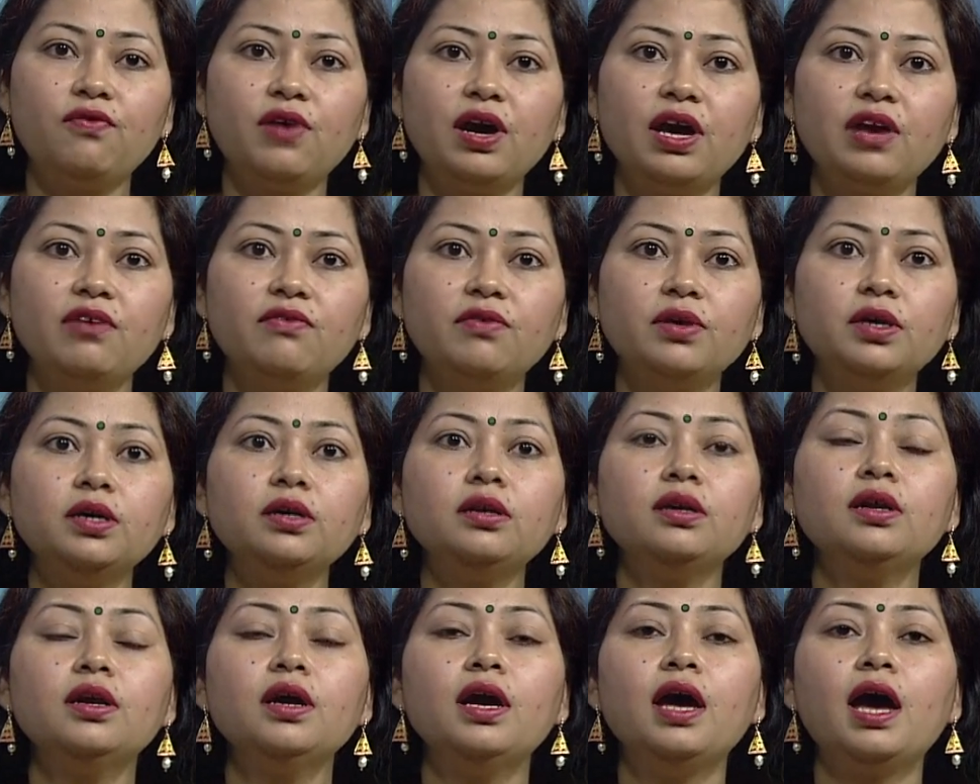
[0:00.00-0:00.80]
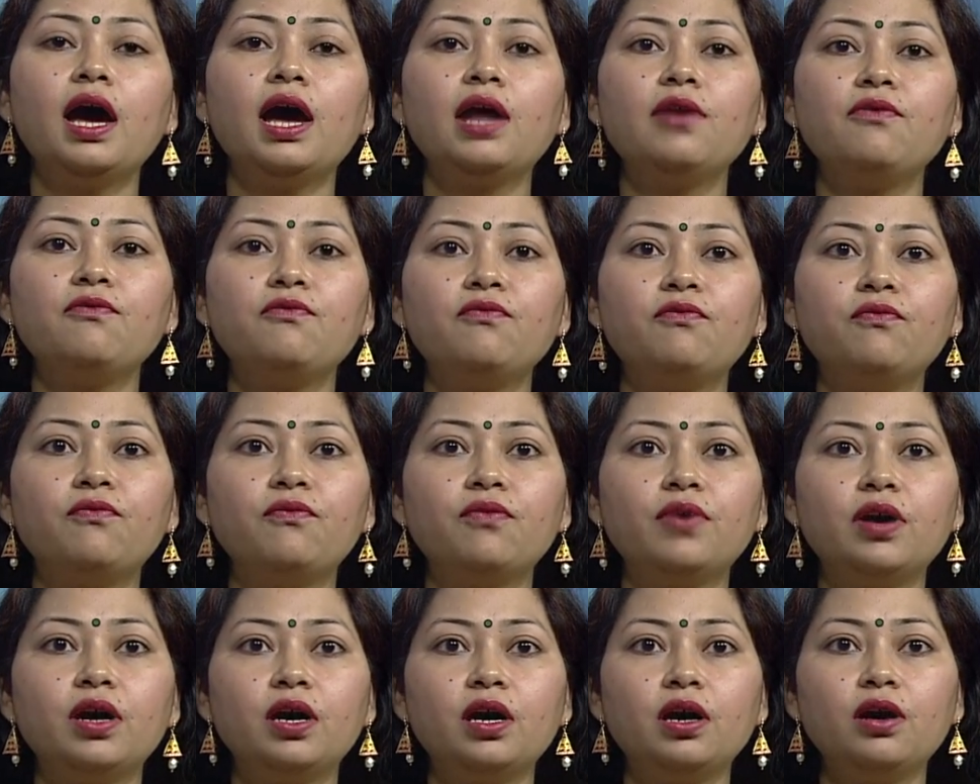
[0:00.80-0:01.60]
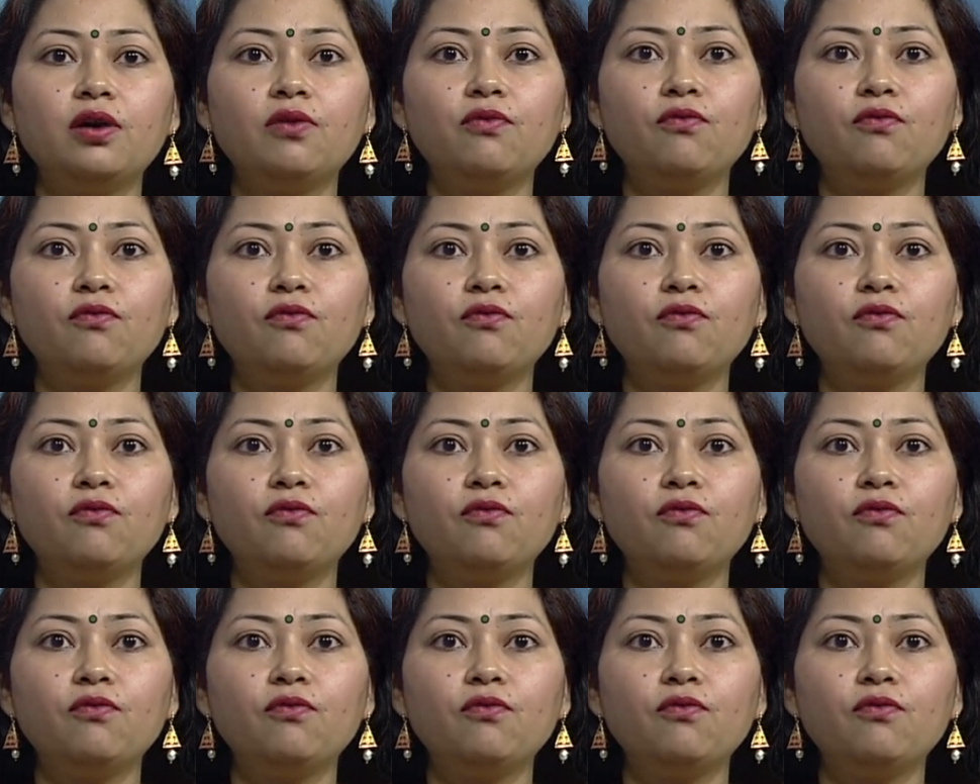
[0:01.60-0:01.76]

fiber and uh,